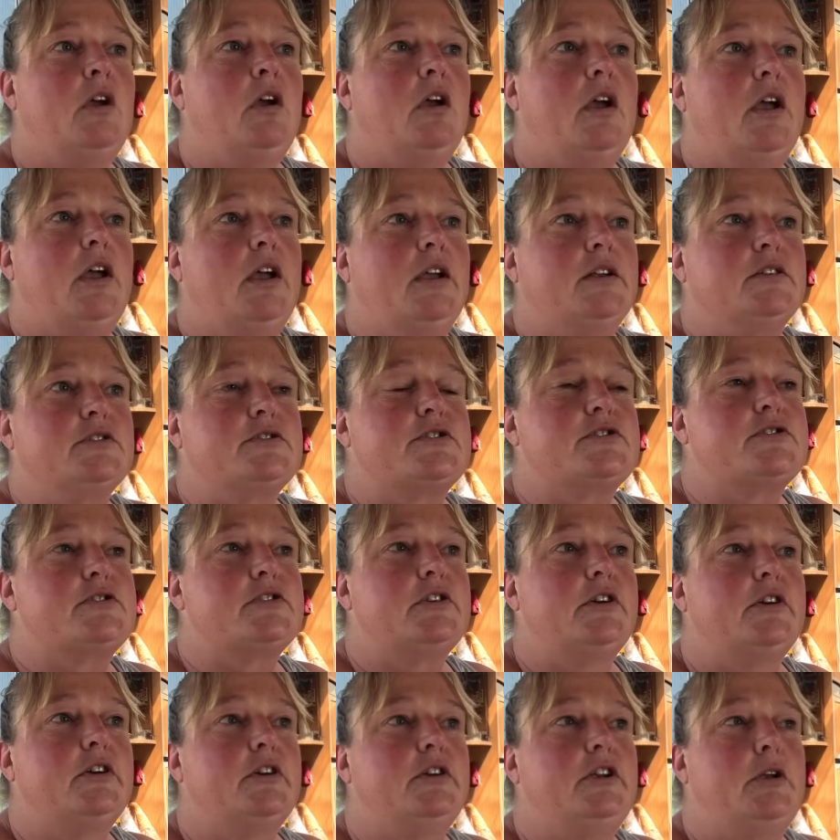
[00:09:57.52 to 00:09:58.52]
it's
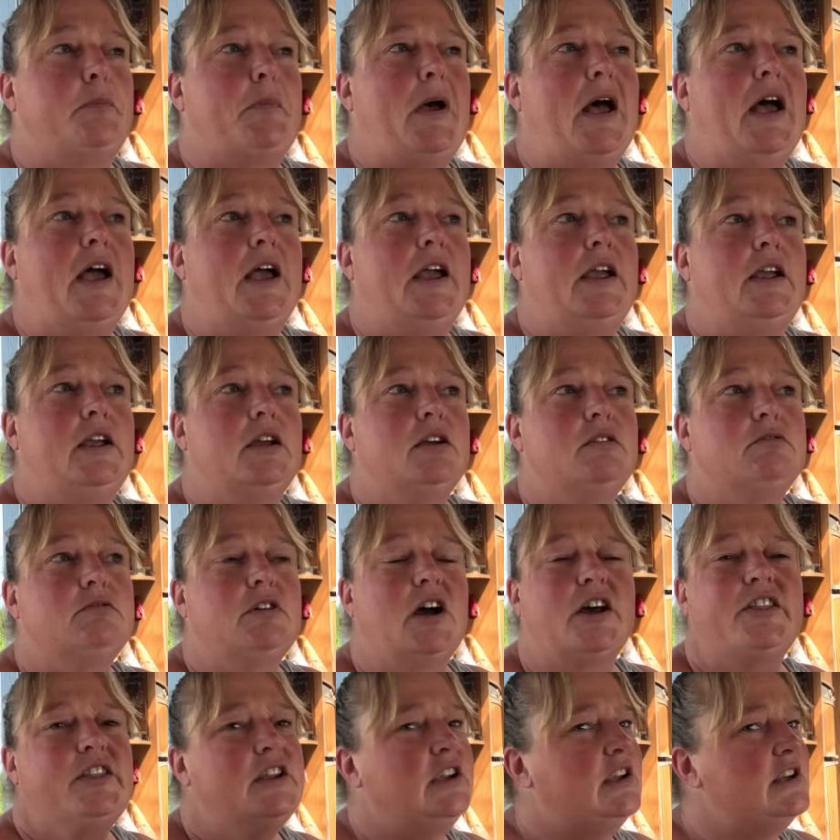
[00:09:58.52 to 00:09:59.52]
you pay,
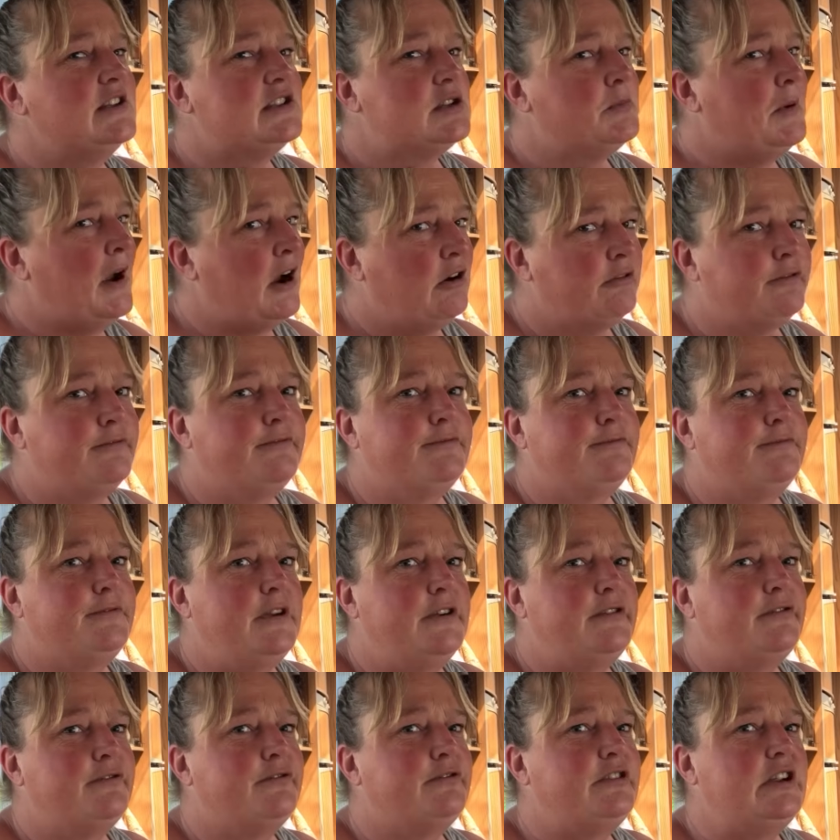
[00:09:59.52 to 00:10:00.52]
I think it's about
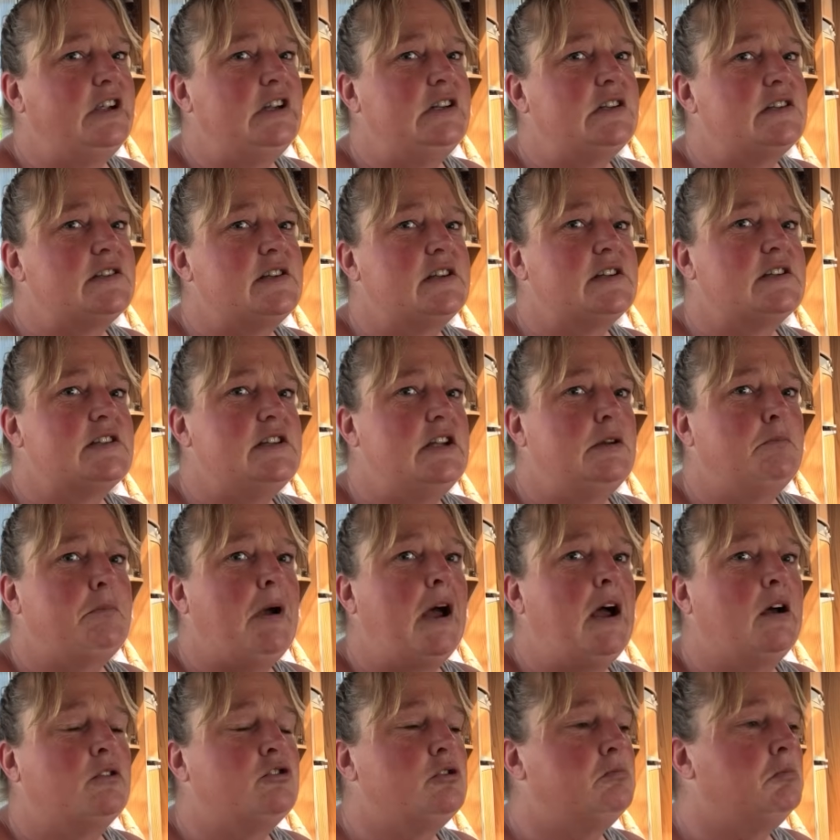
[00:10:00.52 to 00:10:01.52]

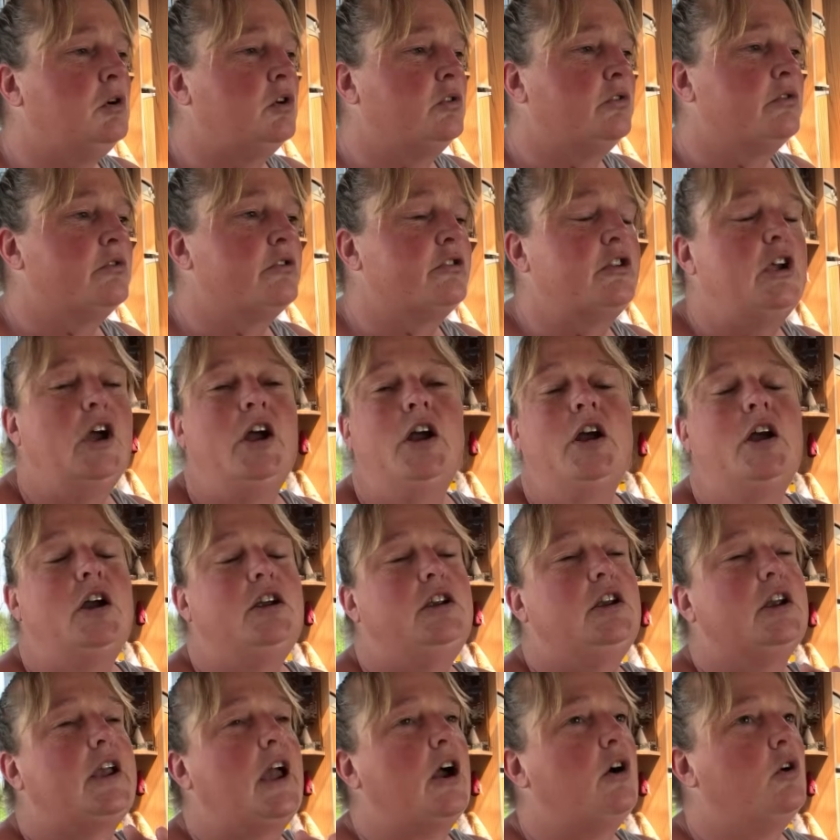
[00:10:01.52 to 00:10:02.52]
£15–16 a month.
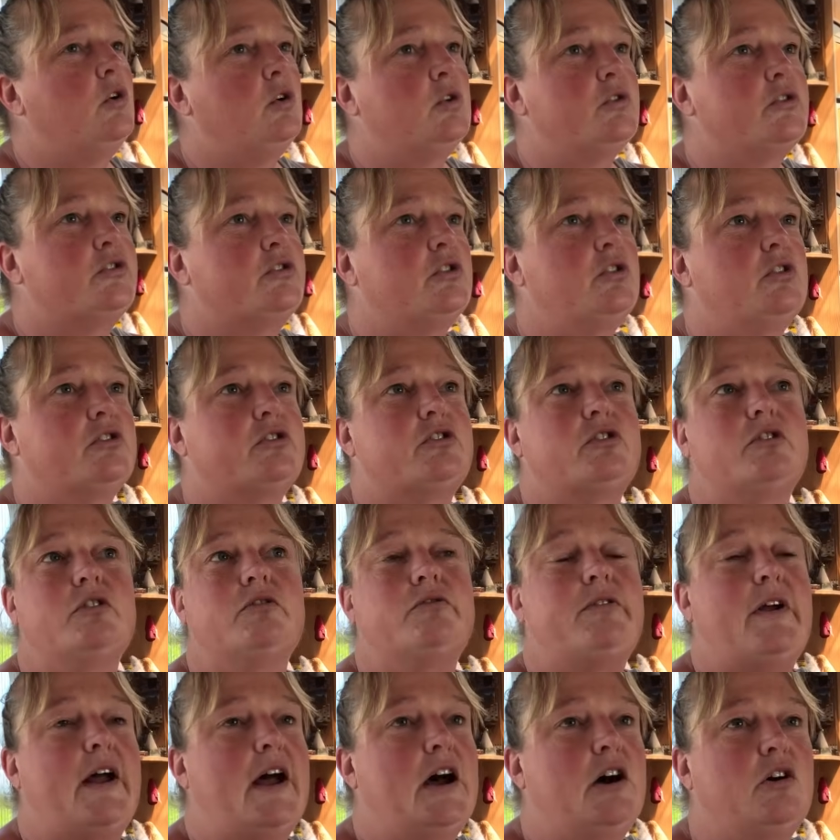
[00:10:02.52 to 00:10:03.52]
You get all sorts
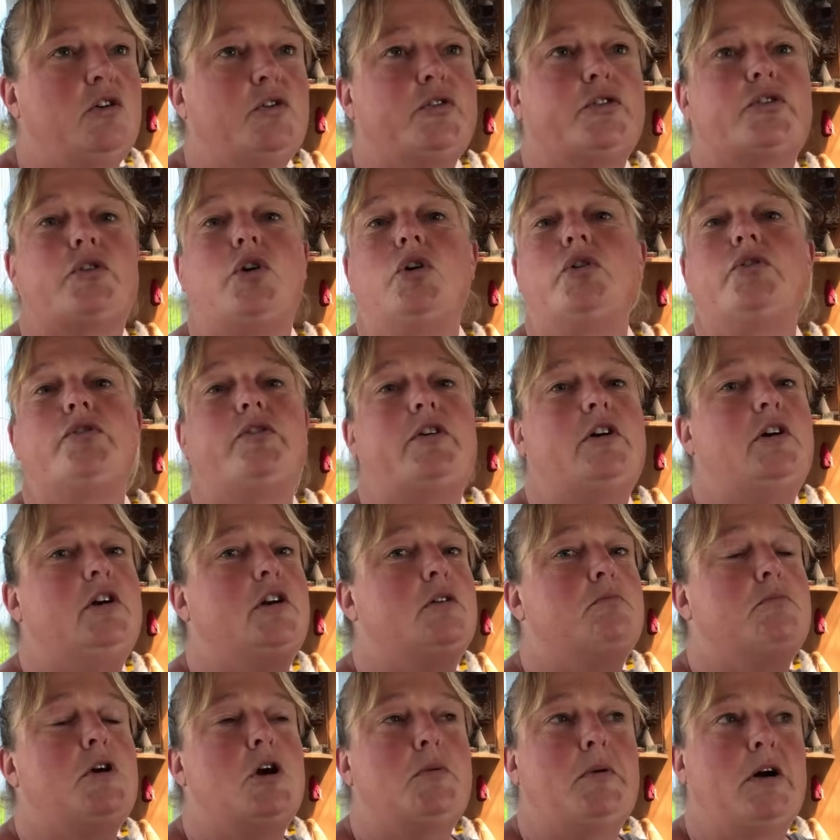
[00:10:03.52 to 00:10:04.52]
of health
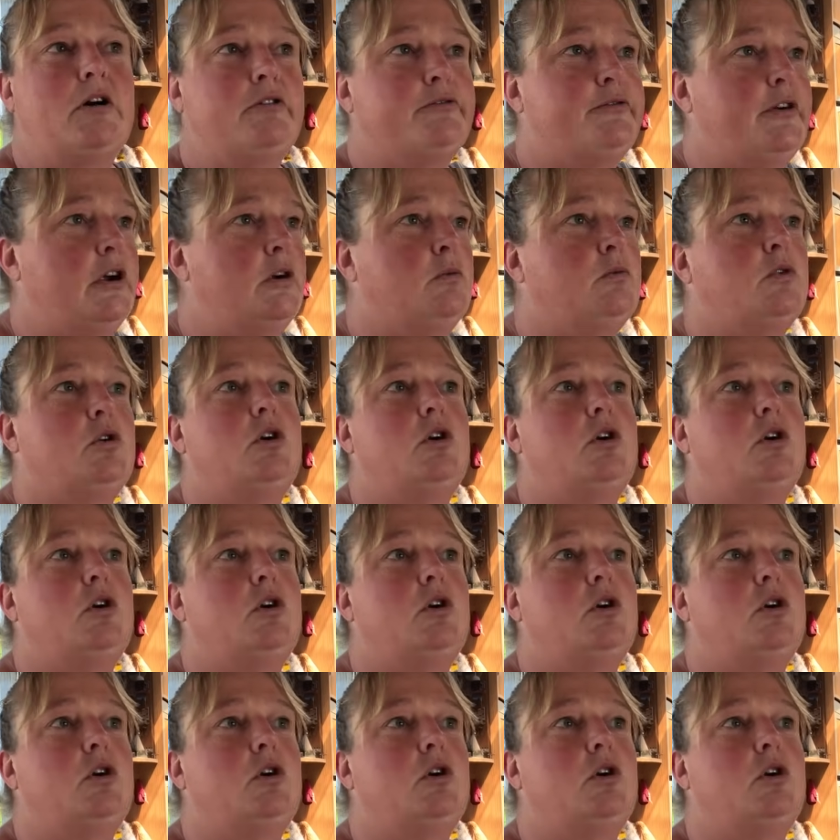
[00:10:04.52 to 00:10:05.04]
cover, mobile phone